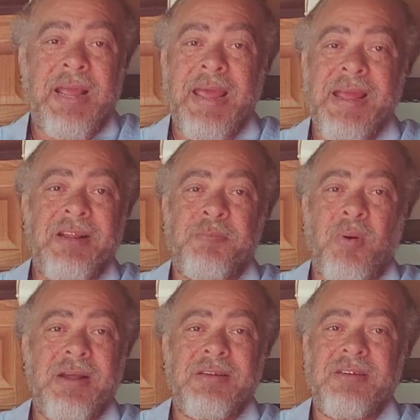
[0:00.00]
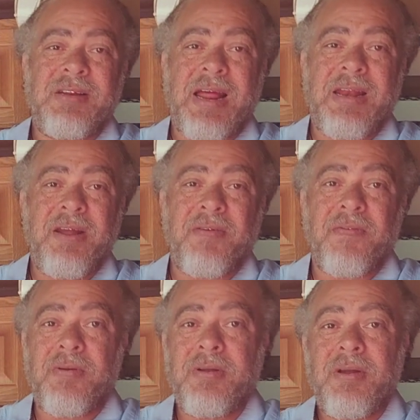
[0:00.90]
gas price is not
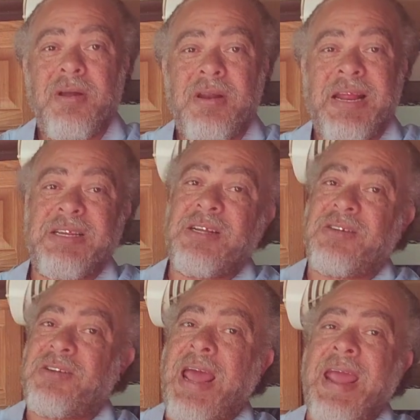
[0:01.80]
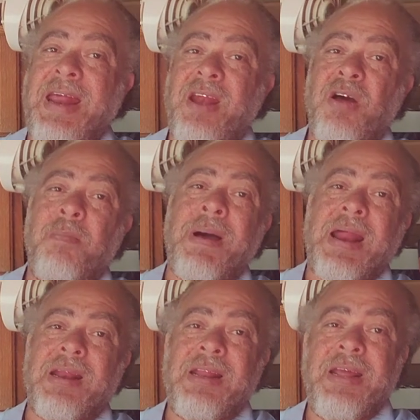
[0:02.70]
different. They just add it up
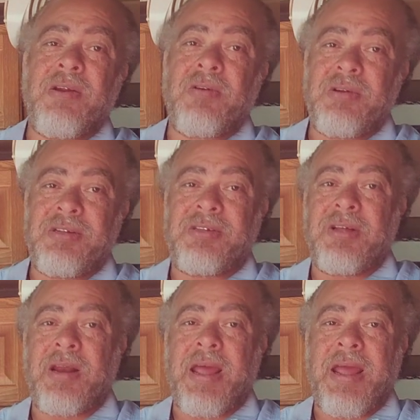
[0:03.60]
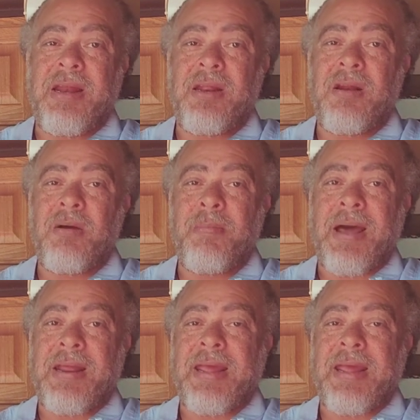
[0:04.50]
by the liter instead of adding it up by the